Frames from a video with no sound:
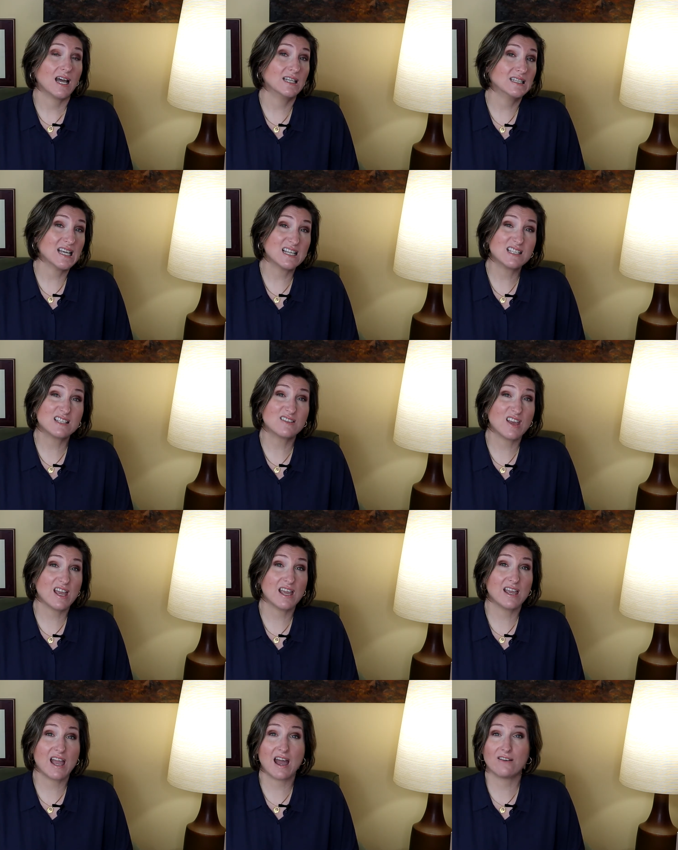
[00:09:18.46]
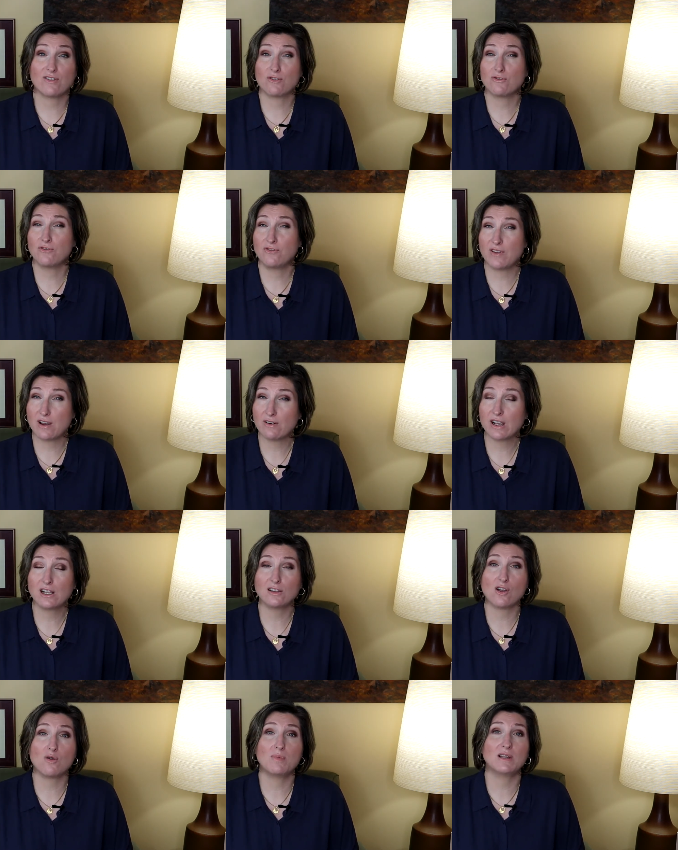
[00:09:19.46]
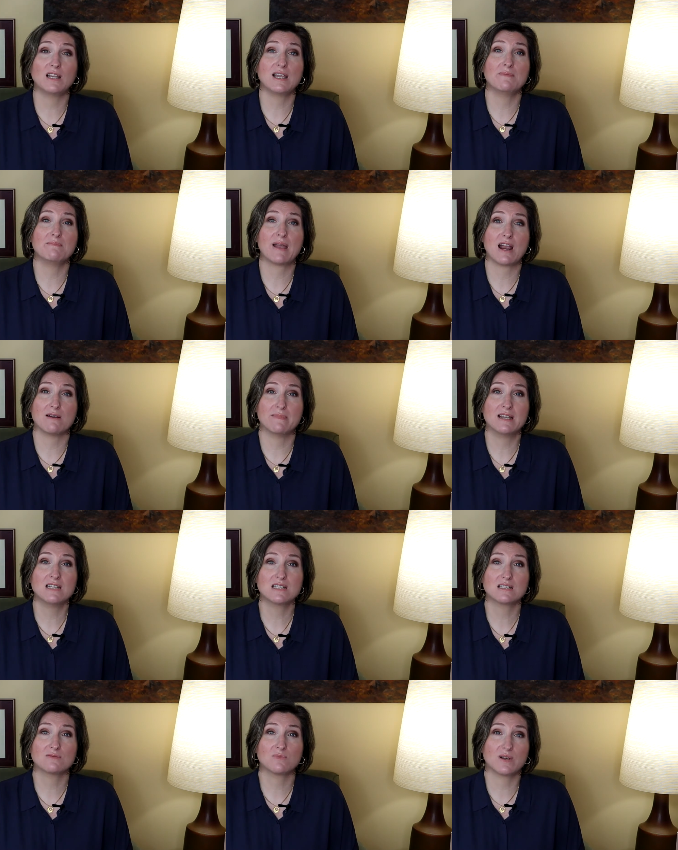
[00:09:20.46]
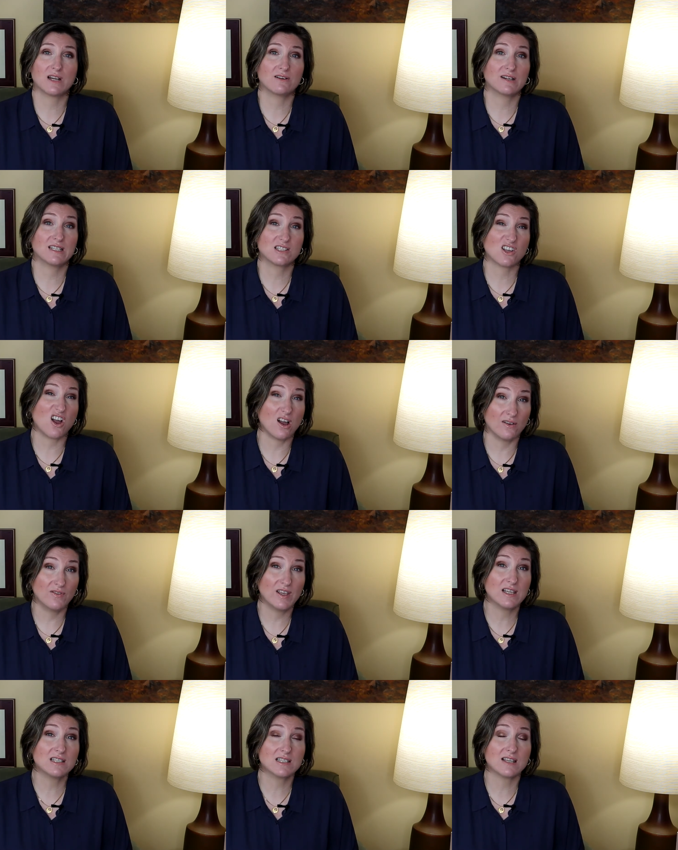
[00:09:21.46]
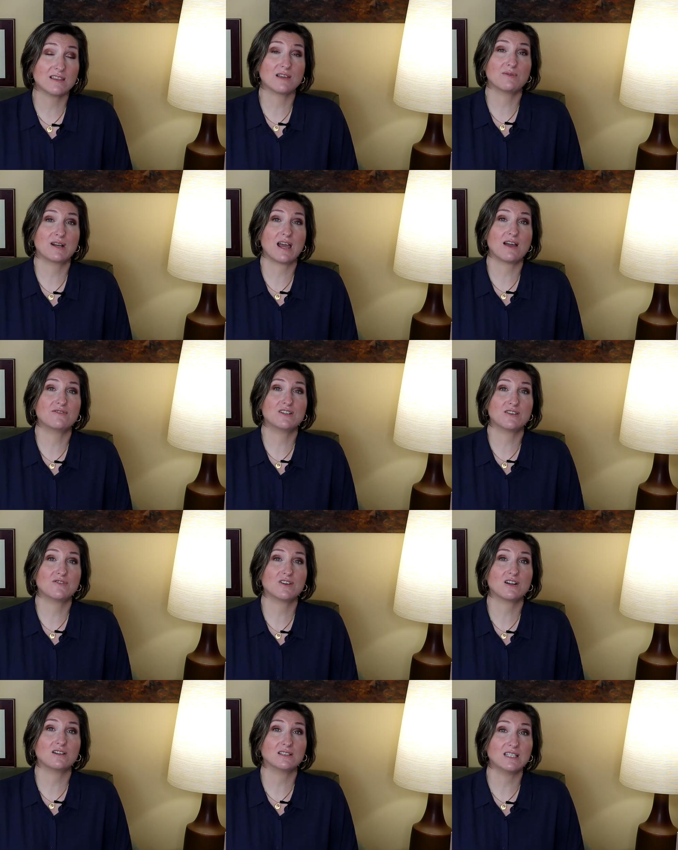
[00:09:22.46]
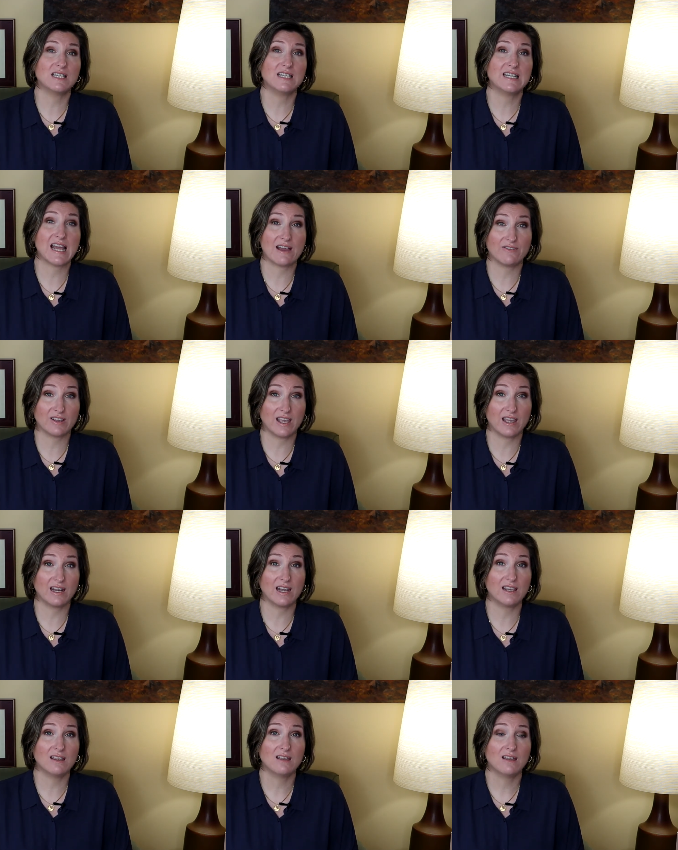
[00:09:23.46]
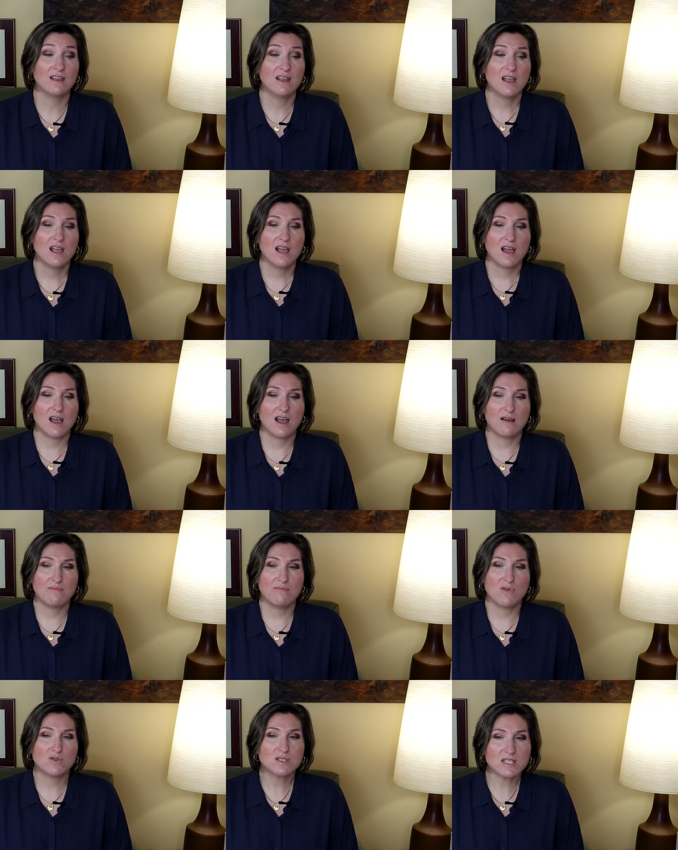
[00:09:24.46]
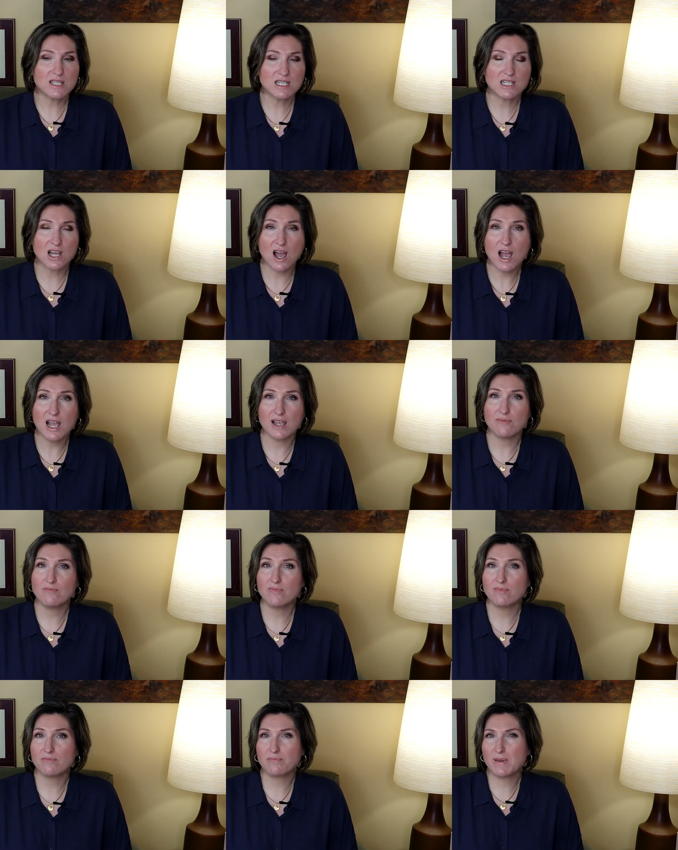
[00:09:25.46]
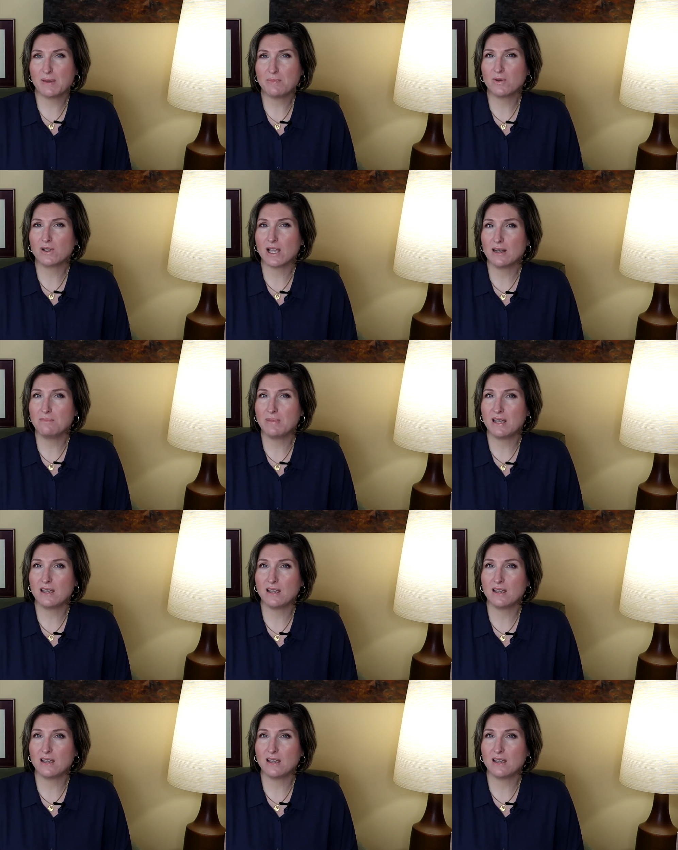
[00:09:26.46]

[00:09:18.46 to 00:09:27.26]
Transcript: unless they have a very global impairment where it's obvious that they would have difficulty navigating. Most of the time, people can